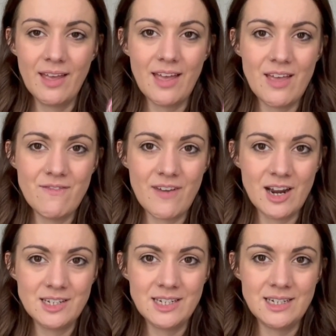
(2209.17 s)

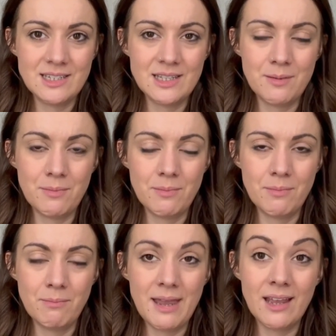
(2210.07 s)
inverted the
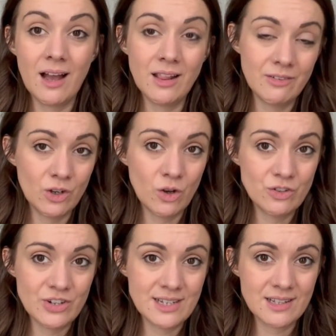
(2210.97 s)
main colour and
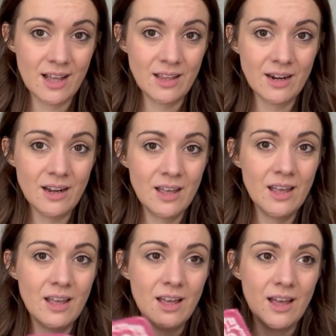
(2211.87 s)
contrast colour,
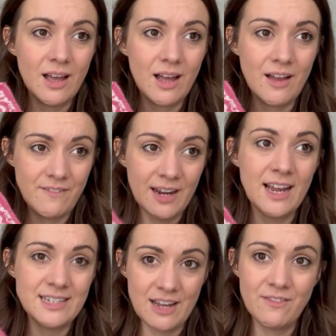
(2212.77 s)
I feel like
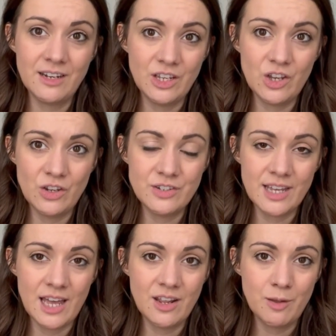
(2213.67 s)
I definitely could
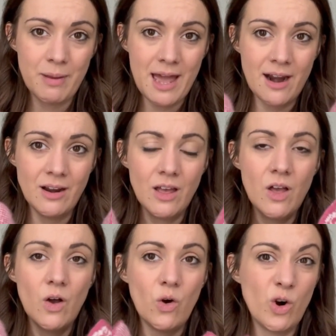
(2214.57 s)
get another pair,
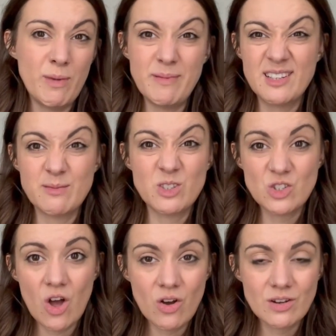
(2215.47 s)
or maybe some
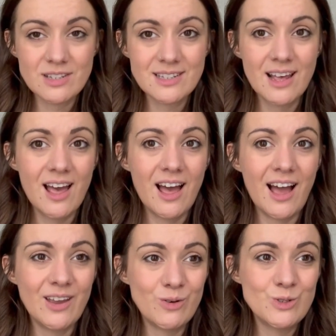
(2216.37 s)
socks.
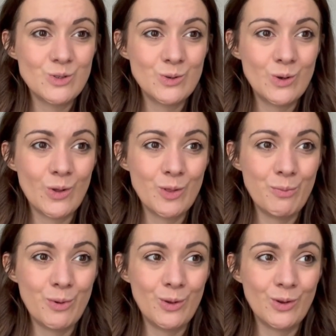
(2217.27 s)
I also got the
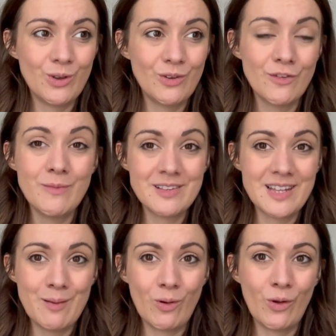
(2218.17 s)
book from the
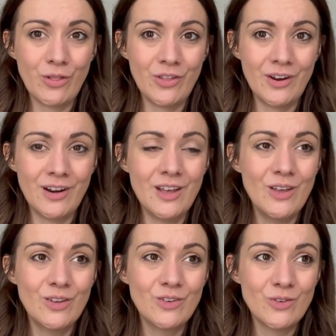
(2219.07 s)
same author,
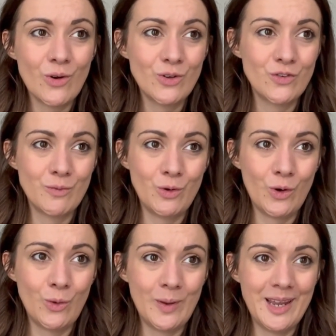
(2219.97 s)
Socks from
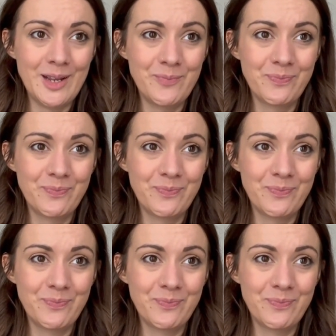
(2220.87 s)
Norway,